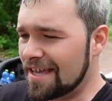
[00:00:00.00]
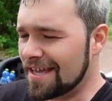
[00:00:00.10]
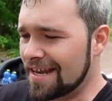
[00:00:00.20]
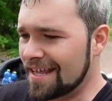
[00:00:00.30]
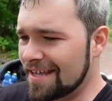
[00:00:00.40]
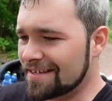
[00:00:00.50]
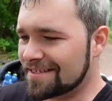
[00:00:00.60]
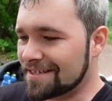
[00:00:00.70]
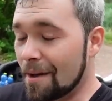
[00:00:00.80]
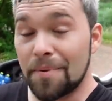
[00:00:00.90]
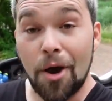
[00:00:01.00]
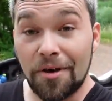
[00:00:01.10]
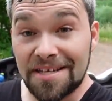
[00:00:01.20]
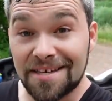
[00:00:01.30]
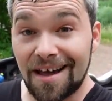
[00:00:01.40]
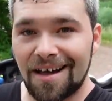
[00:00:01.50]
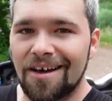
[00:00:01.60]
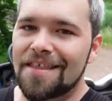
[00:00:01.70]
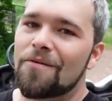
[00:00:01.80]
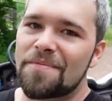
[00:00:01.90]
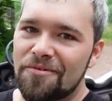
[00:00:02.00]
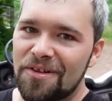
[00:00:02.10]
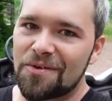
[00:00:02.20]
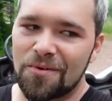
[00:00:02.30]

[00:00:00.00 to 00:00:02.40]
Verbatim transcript: It is a Ponyta. Oh, that would have been really